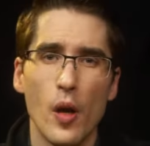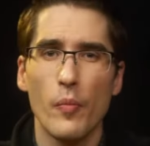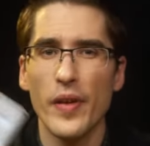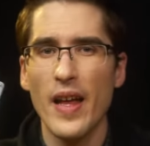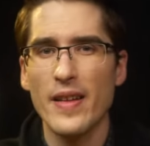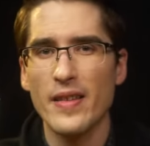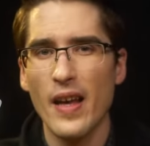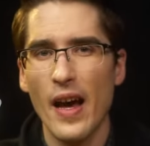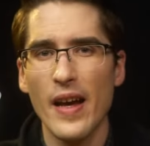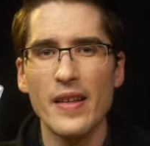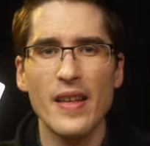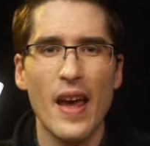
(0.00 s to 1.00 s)
But that
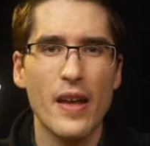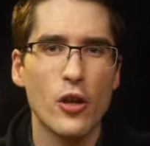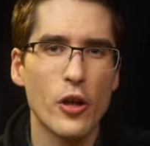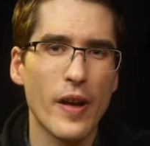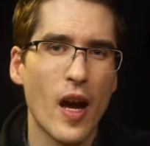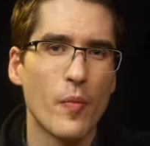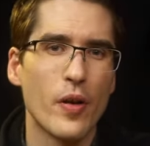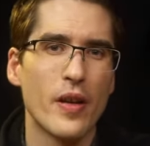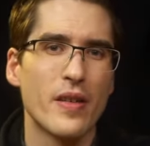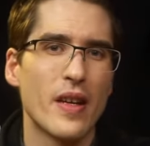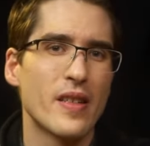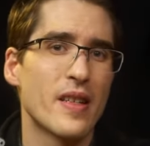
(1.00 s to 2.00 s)
size and good
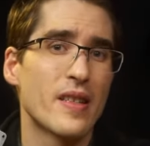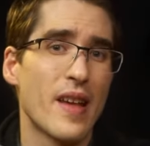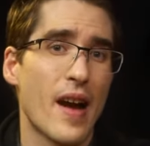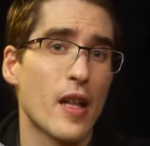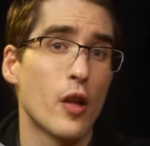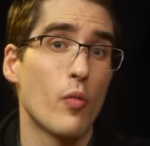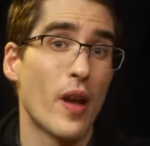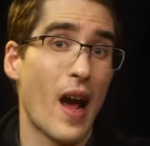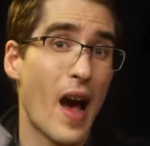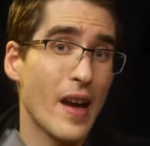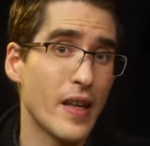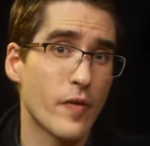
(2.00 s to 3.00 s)
output does exactly what
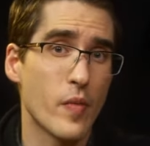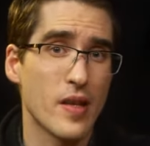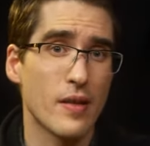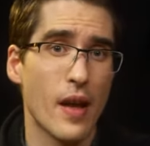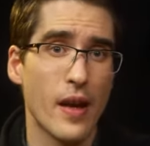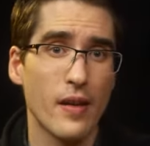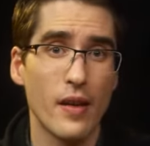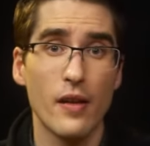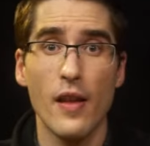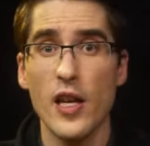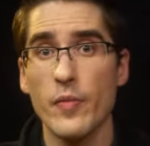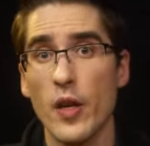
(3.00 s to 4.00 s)
I need from this light. It
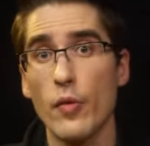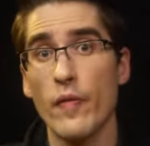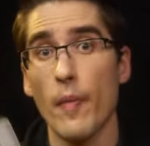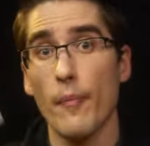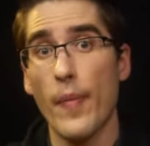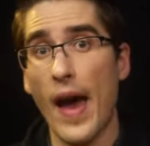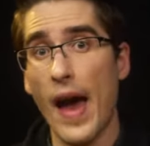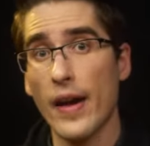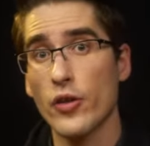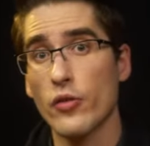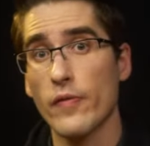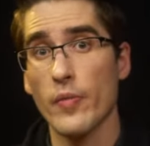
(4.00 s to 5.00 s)
allows me to move it
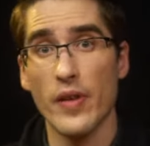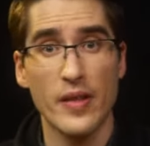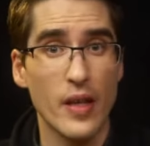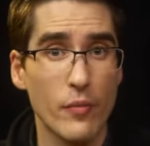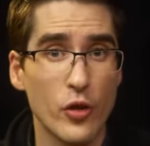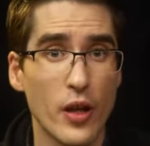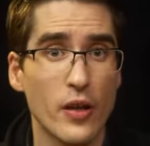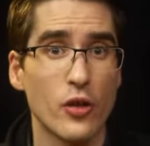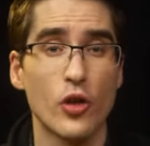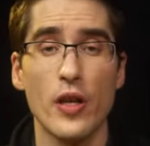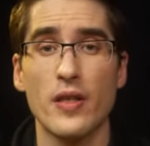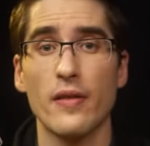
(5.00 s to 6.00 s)
back from the subject
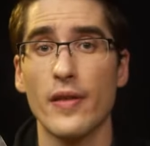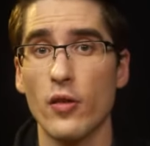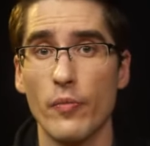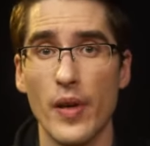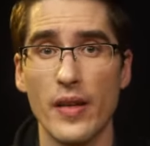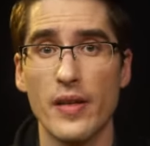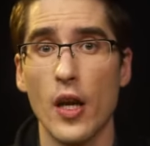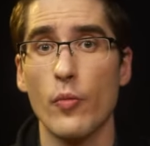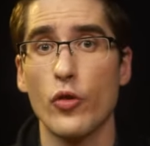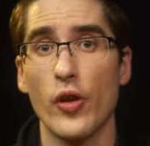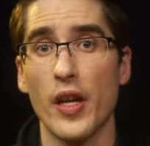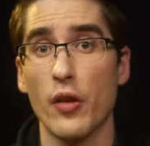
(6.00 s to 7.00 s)
just a little bit to help
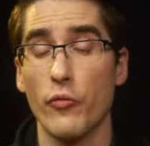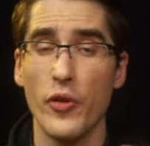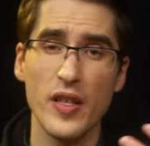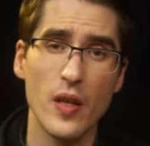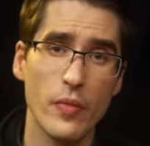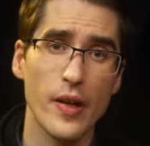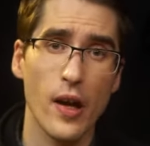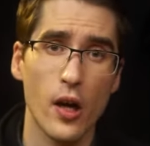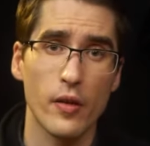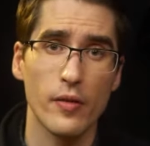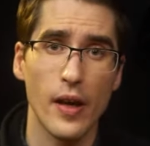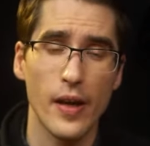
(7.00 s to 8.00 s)
create a reasonably
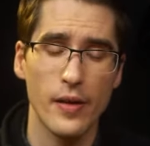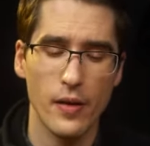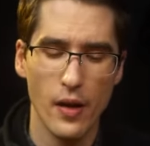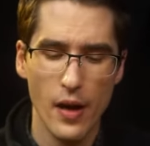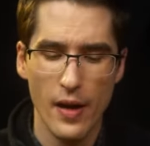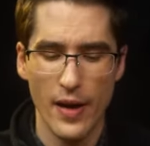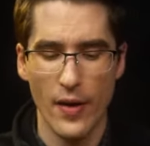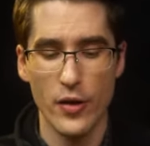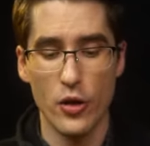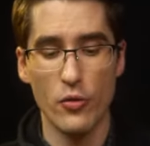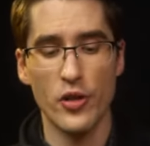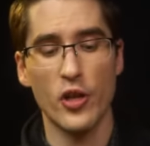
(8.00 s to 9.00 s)
hard light. Now, I
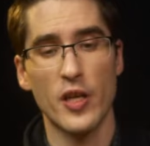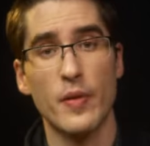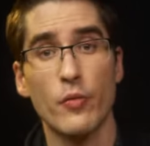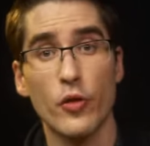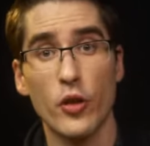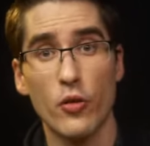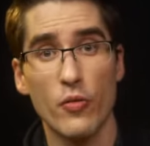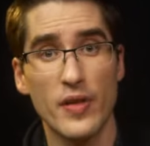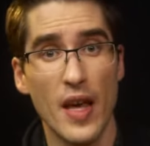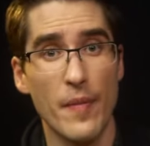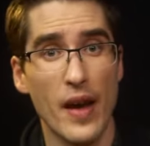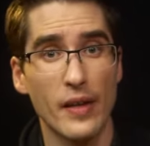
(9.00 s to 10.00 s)
do suggest people use
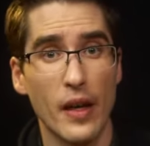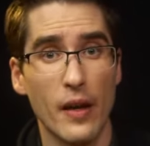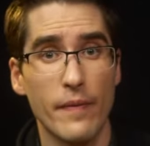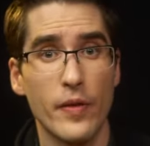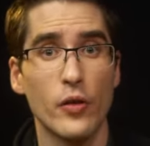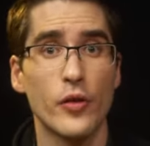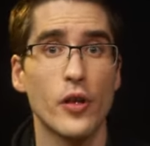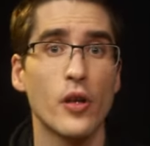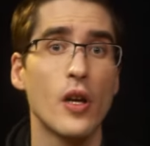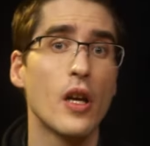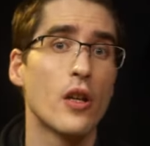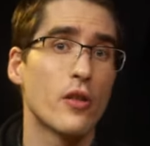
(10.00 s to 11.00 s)
that magnetic filter
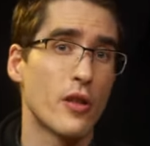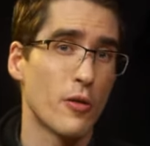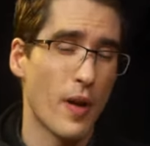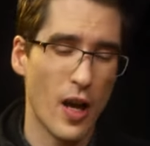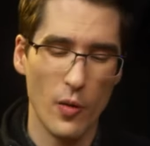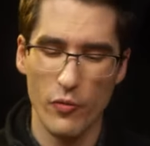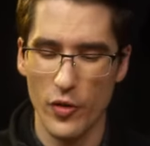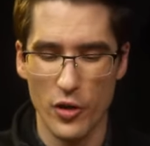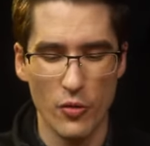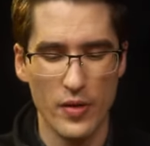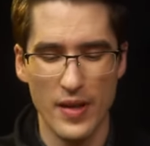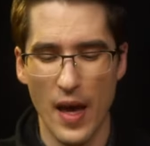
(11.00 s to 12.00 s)
to help
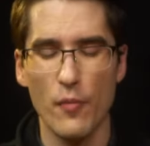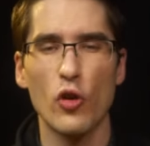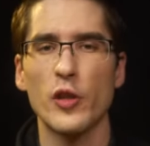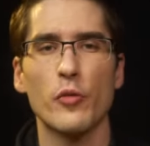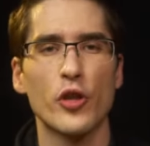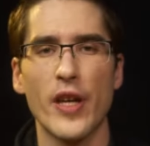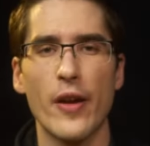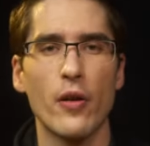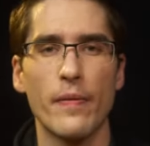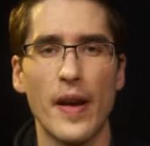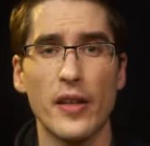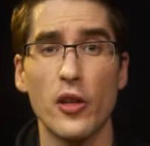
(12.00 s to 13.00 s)
reduce that multiple shadow
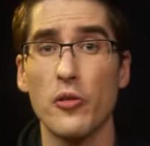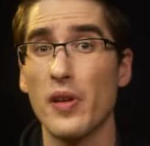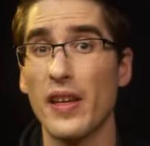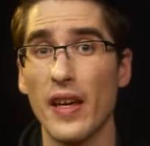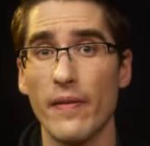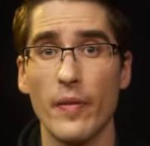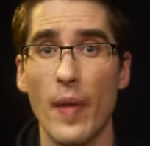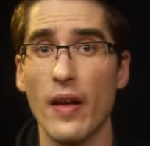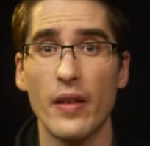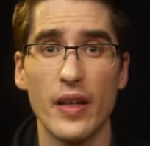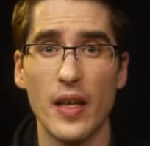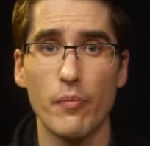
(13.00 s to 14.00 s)
effect that you can get from
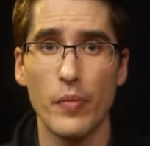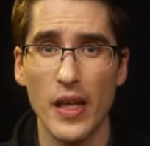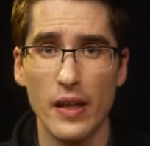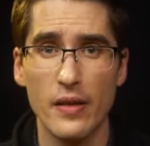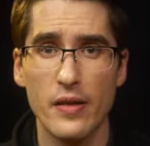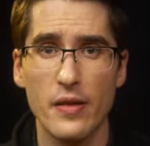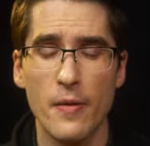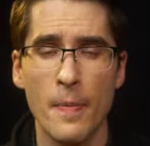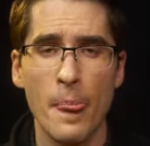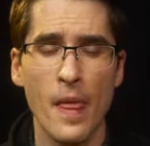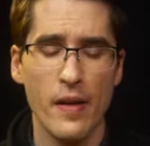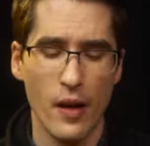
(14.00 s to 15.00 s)
LED beads.
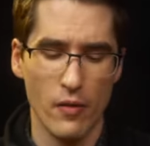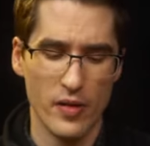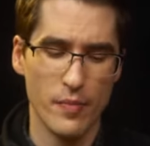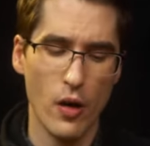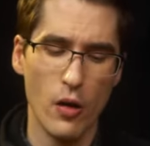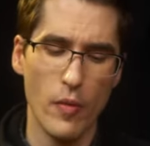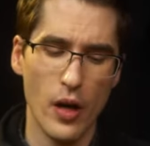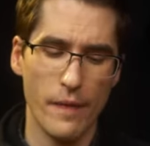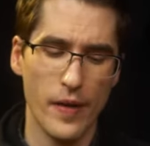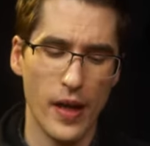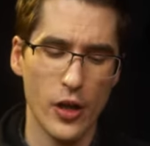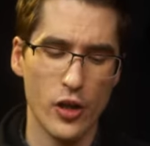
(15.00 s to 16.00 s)
Now, small
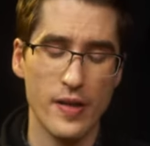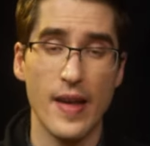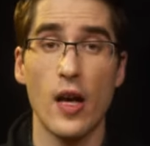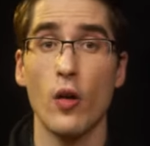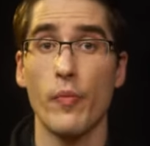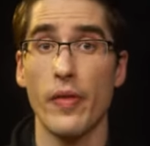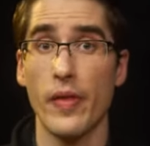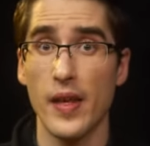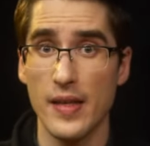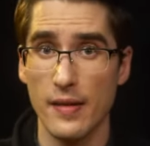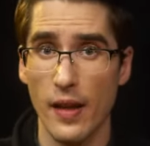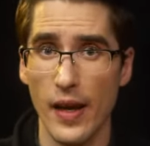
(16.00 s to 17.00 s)
modifications help
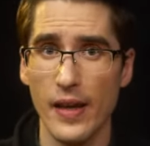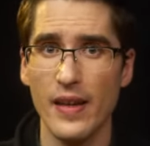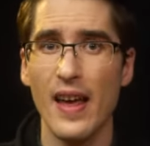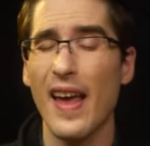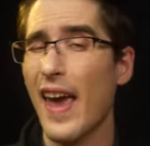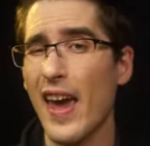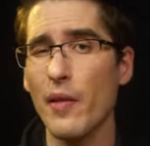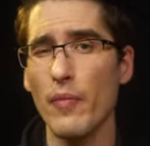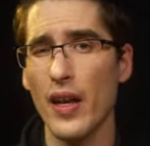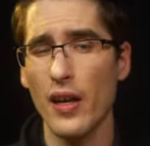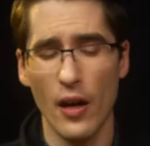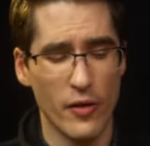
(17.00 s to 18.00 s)
this light and
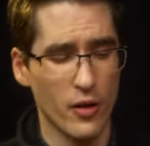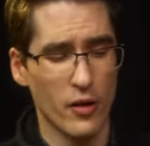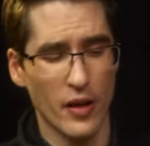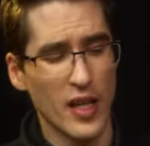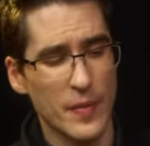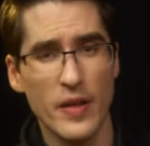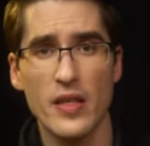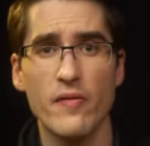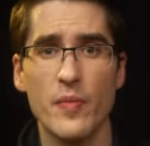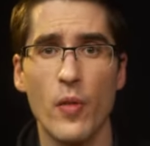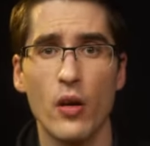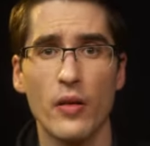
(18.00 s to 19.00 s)
many other inexpensive
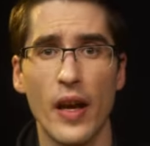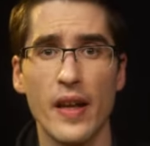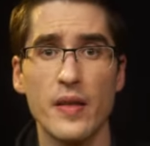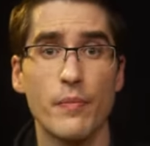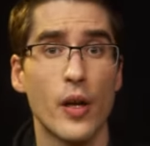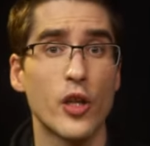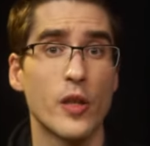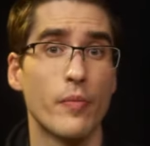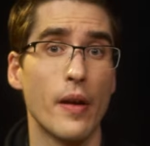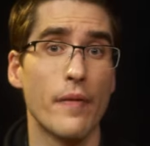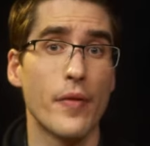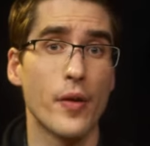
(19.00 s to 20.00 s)
small lights punch
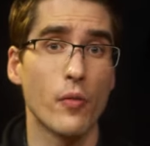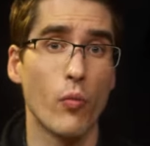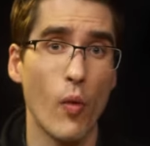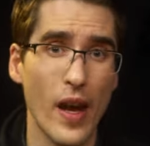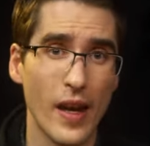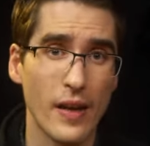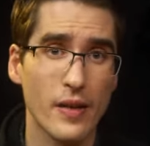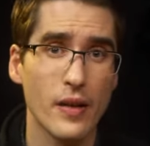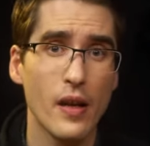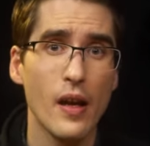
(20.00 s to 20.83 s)
above their weight.